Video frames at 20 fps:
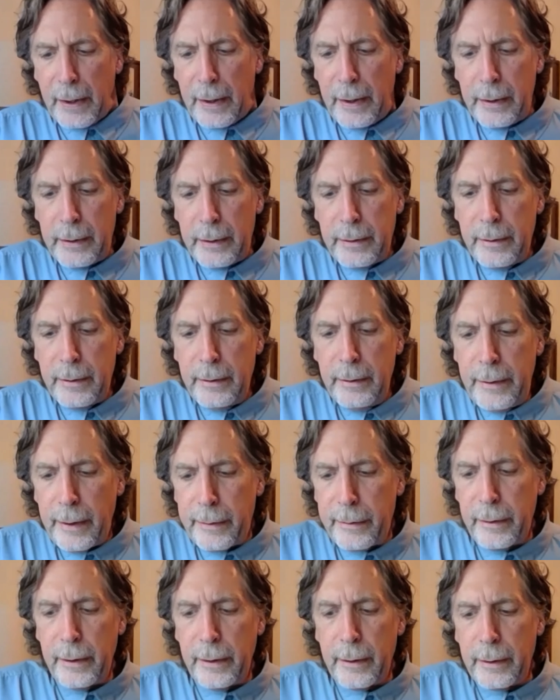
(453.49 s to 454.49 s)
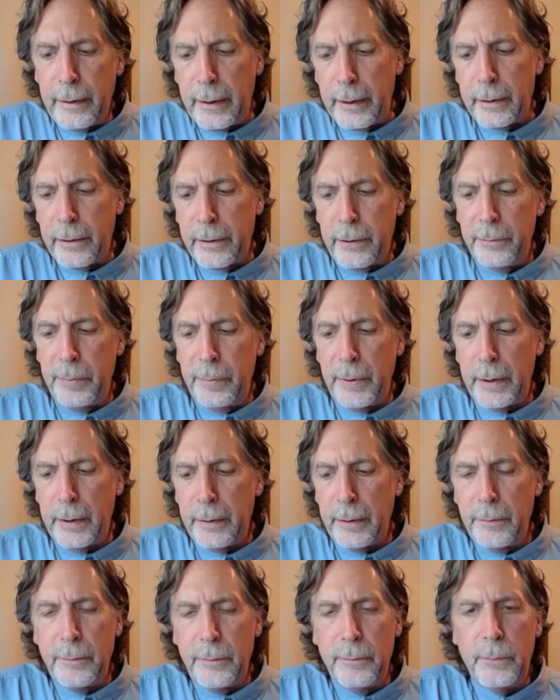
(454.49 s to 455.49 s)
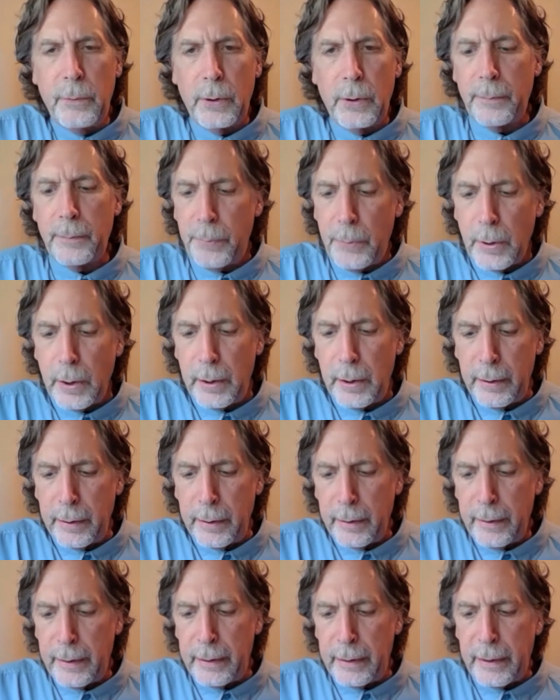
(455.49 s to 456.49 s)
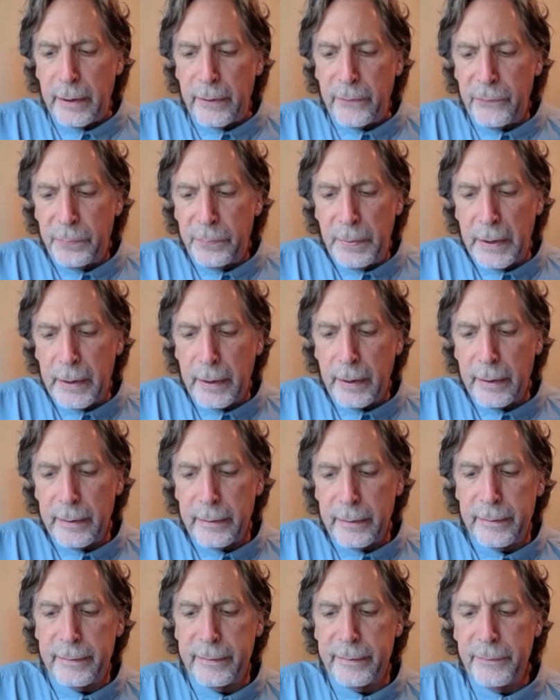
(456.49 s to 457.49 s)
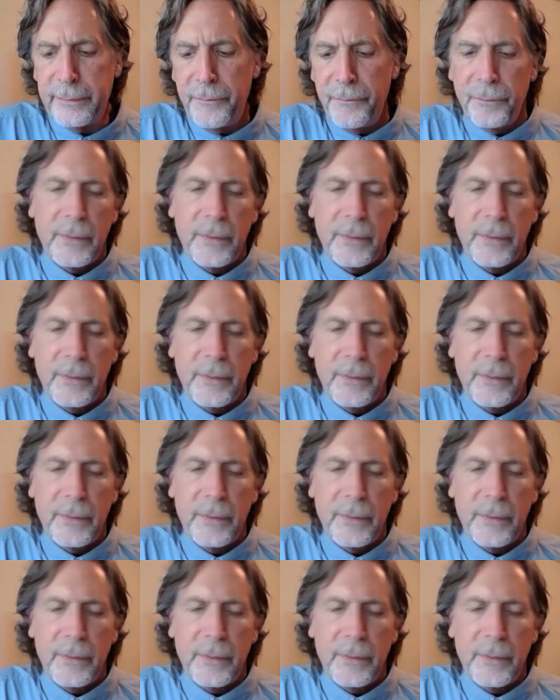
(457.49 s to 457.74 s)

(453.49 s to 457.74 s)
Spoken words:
and nothing, again, could be more important than this, because